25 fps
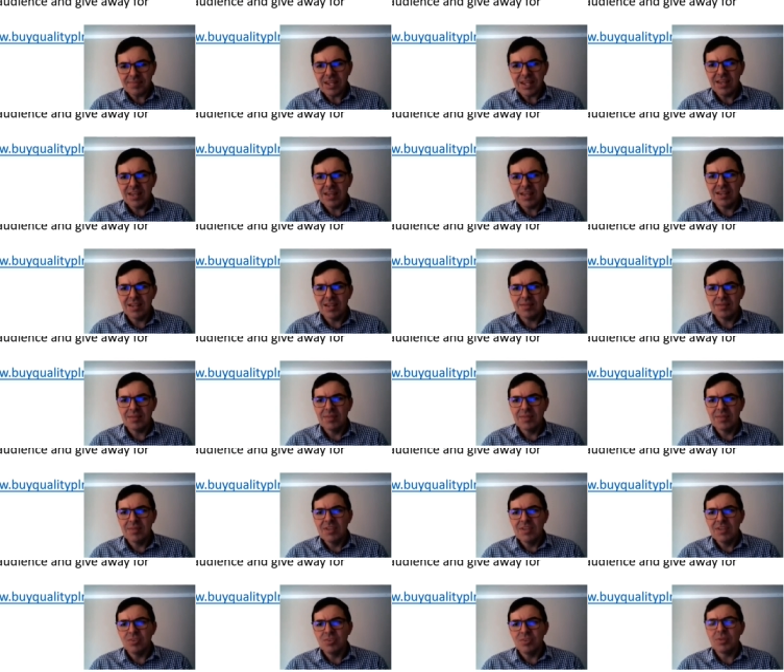um,
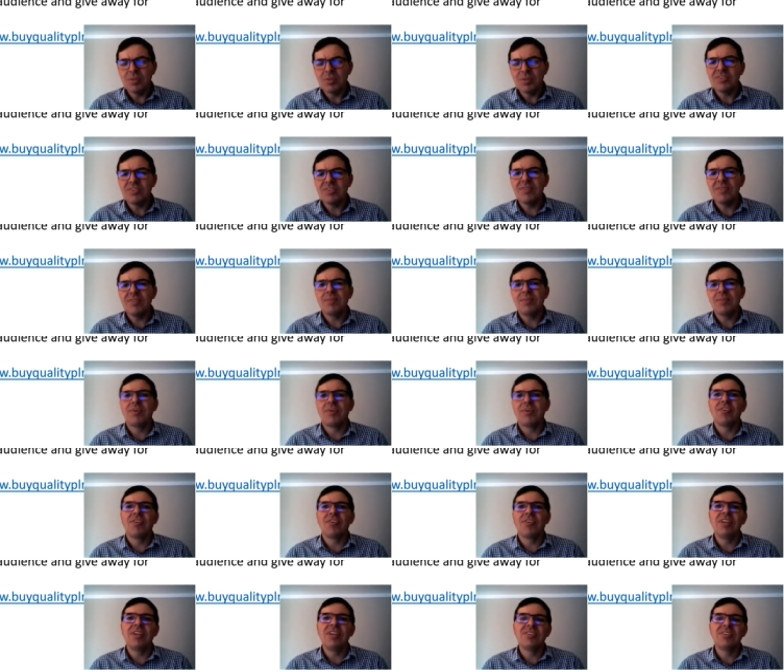you must give them a
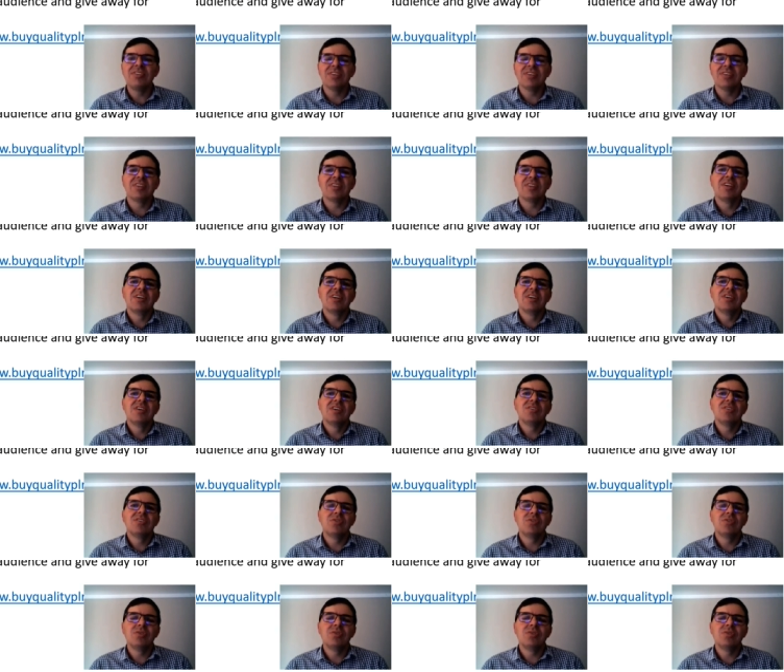reason
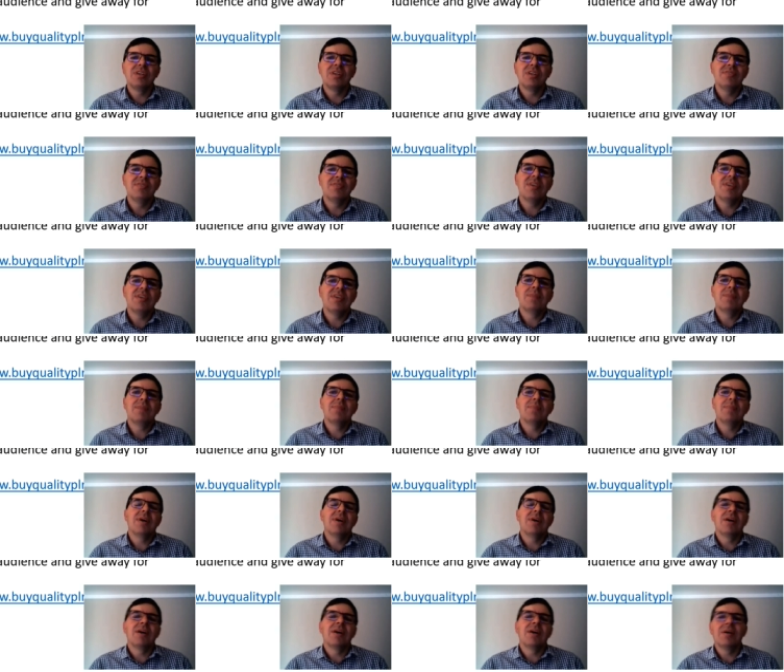to give them
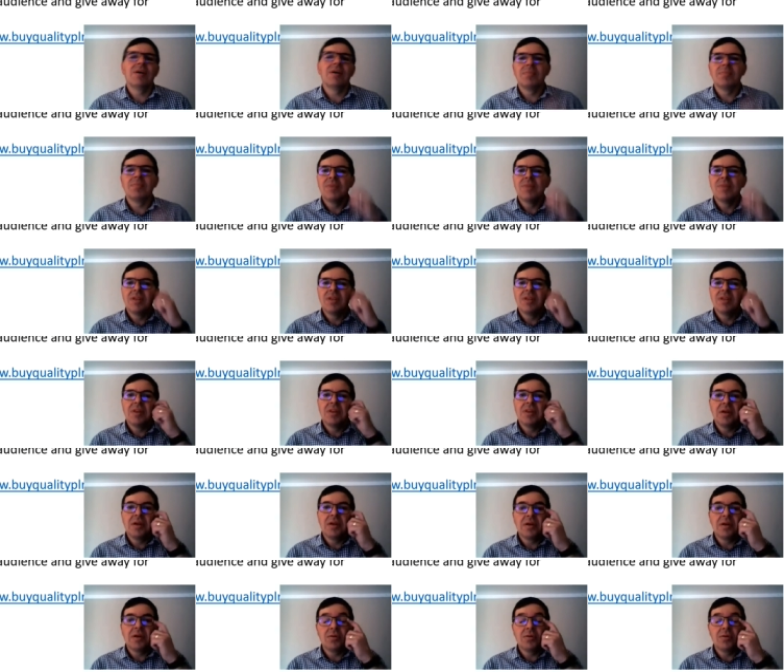um,
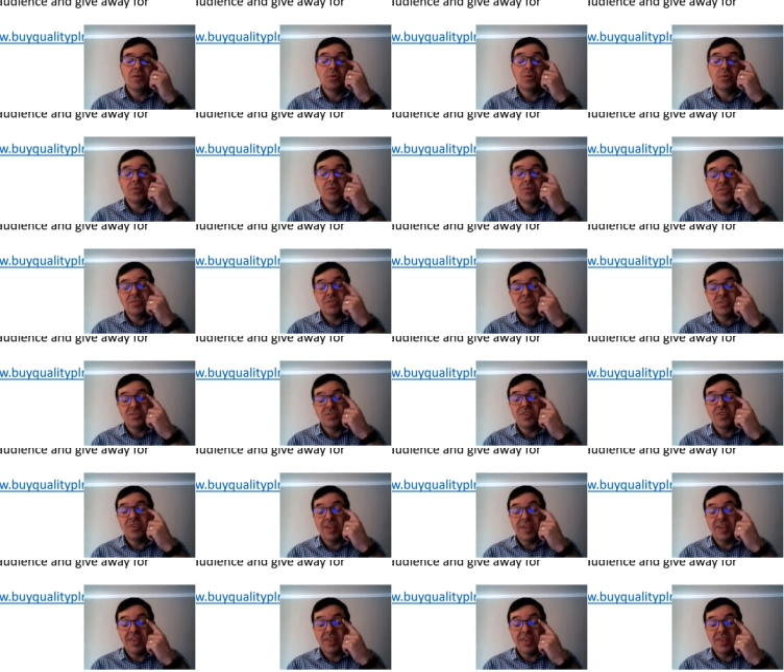uh, so
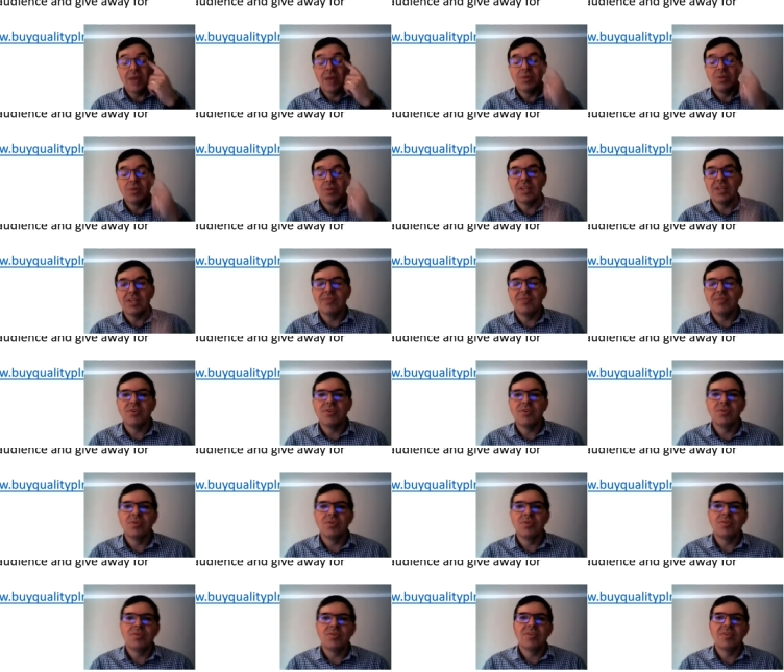that they will give
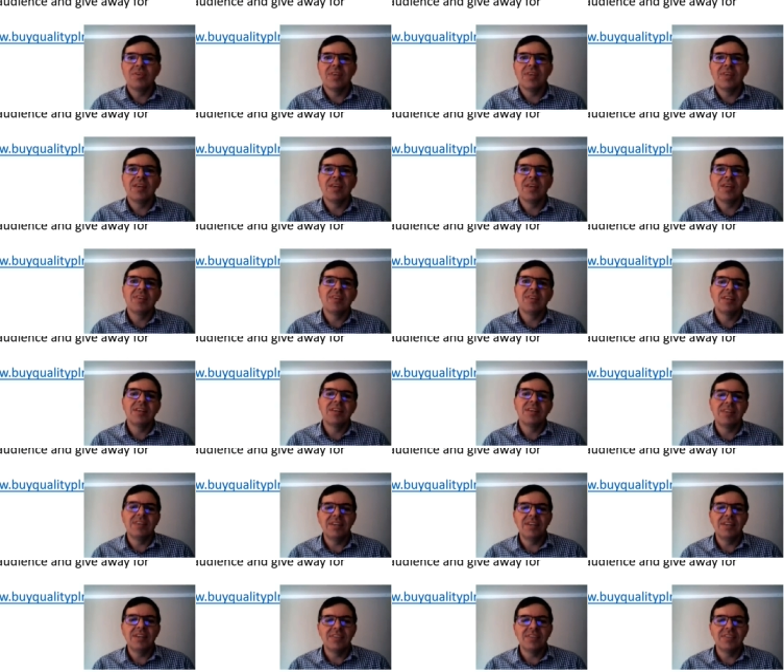you the, the
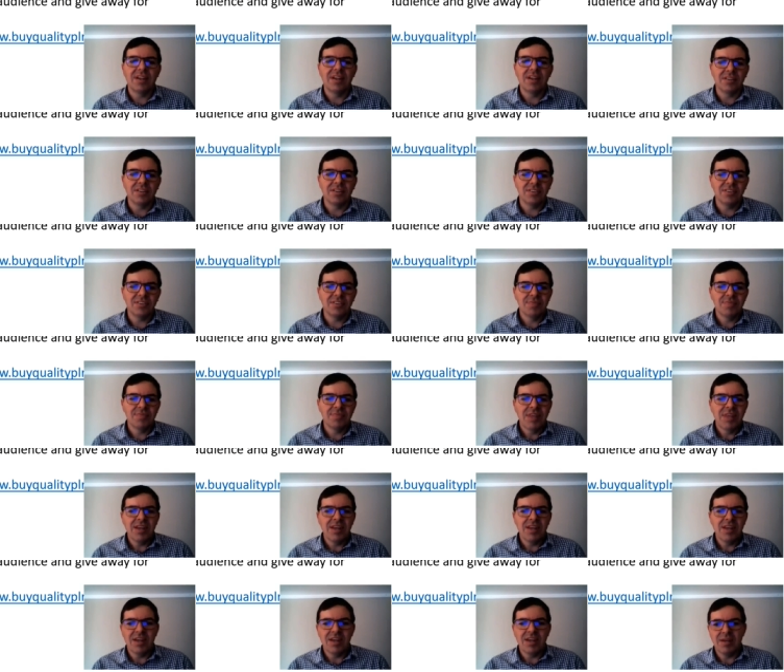details.
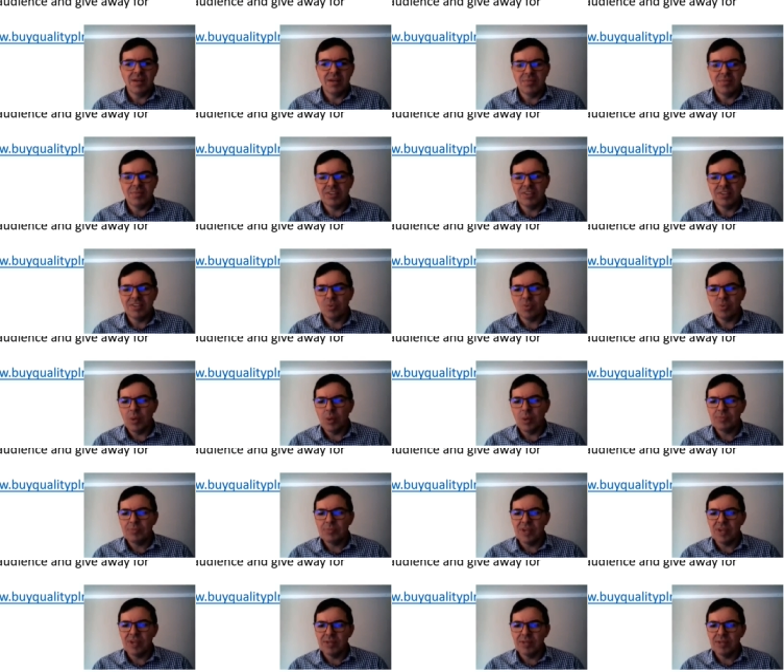Um, there's a
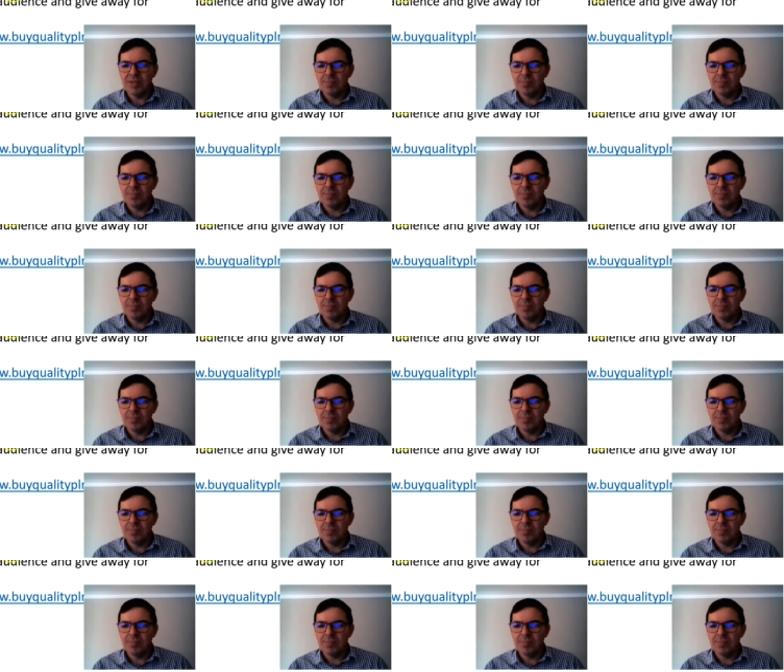website